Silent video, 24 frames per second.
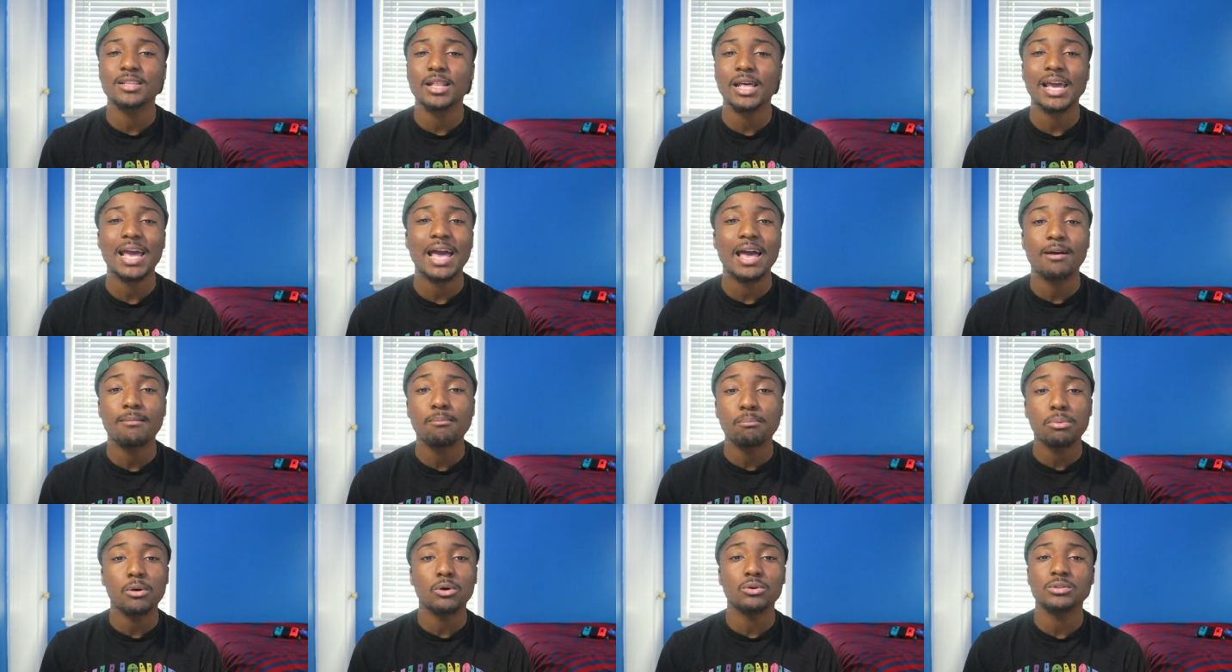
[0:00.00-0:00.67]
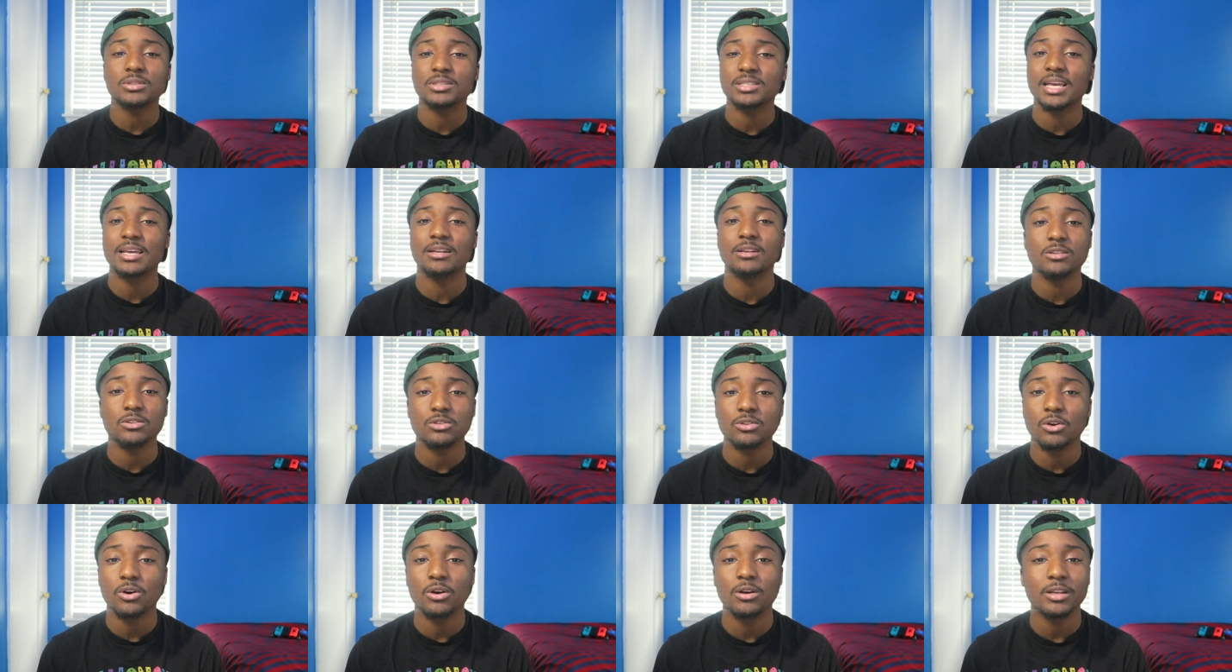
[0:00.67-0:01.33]
it seem like I have bold
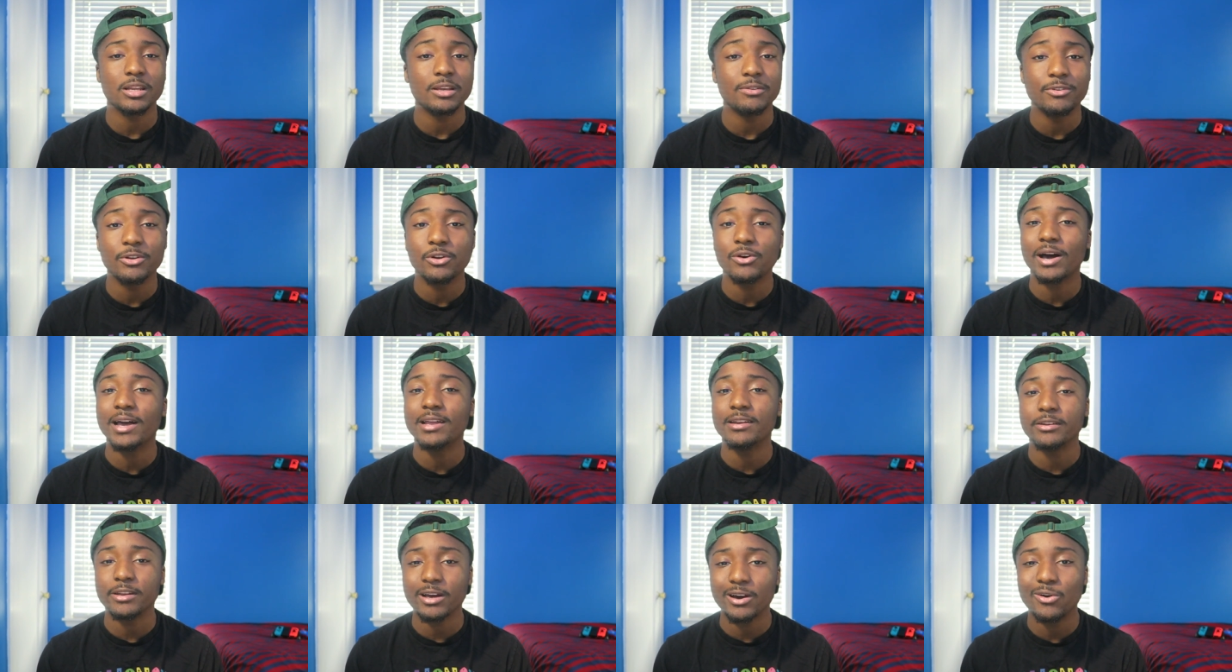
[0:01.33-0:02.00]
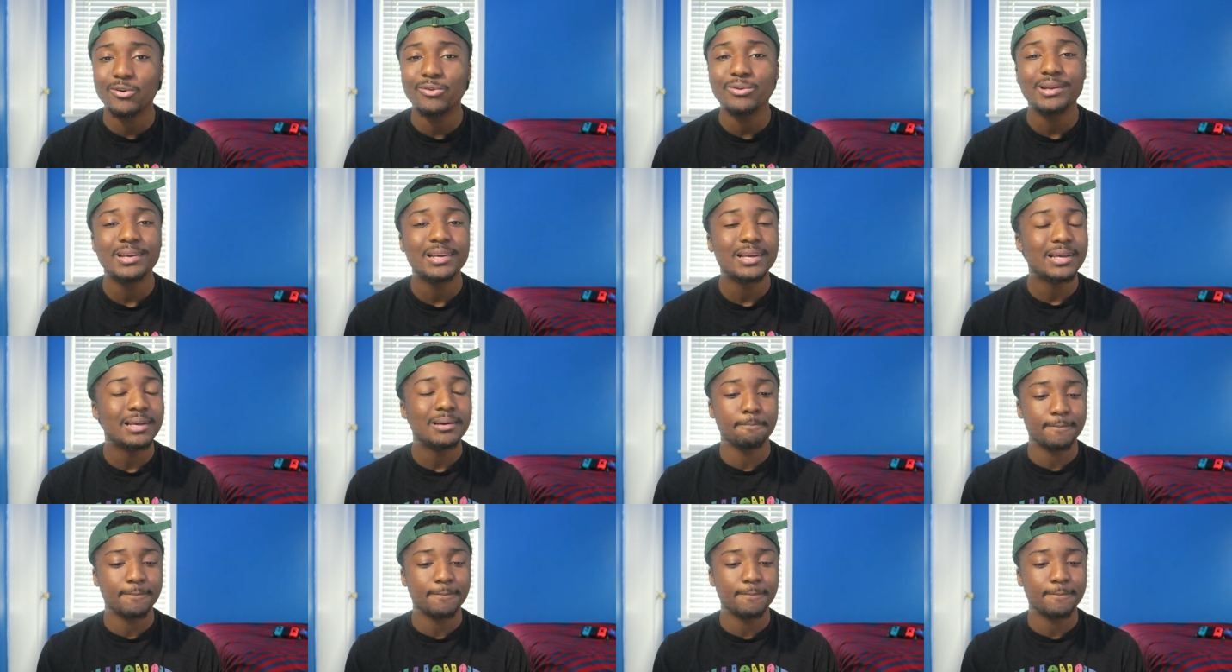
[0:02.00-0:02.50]
settings on, even though I don't.